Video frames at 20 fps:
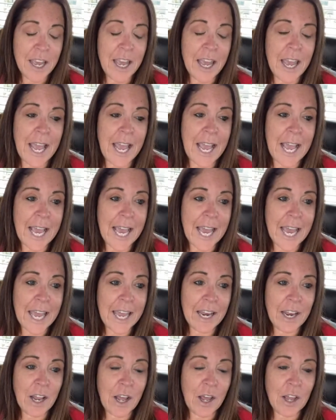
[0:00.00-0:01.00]

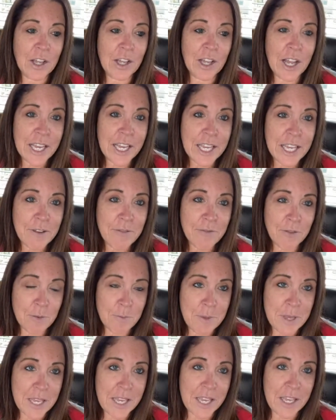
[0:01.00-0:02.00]
And lucky for
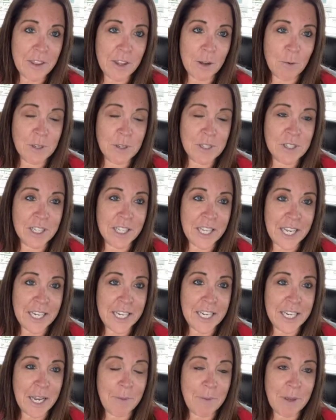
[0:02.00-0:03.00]
me, there was a
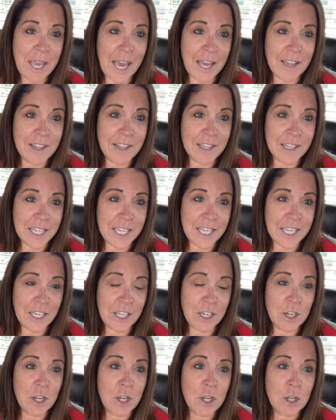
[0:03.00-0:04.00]
lady named
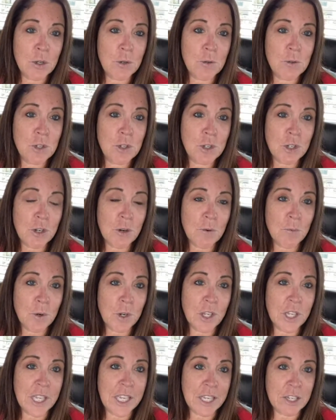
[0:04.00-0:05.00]
Kathleen who took a
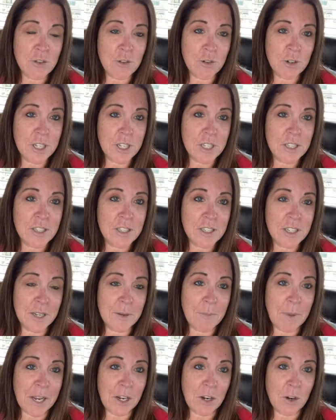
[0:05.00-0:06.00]
real interest in
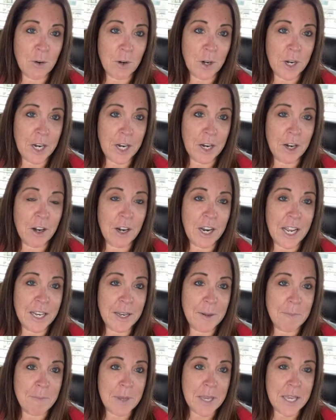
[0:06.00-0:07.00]
my career and
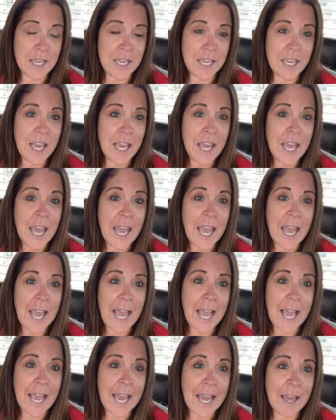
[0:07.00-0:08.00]
in me
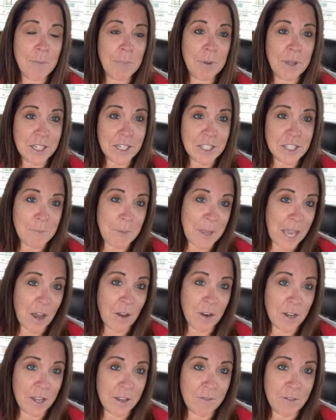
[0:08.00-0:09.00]
and plucked me
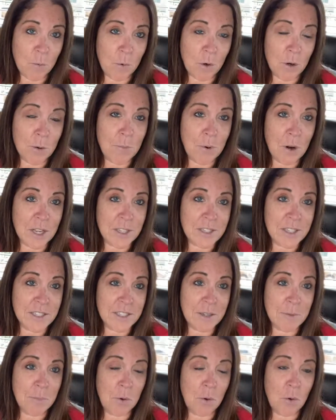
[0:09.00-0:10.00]
out of the word
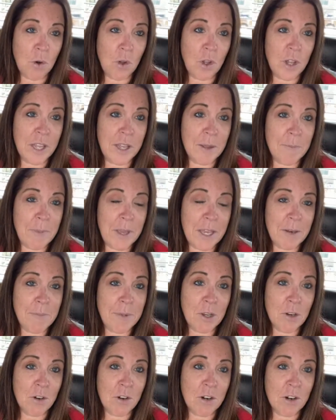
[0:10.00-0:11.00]
processing pool and made me
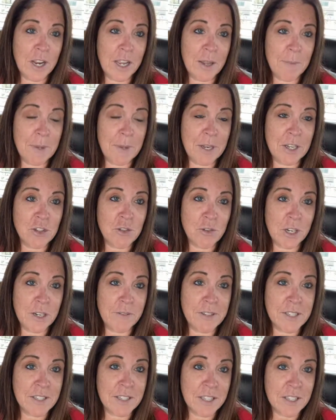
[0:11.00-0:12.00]
her administrative
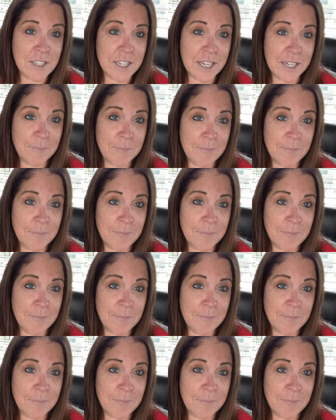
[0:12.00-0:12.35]
assistant.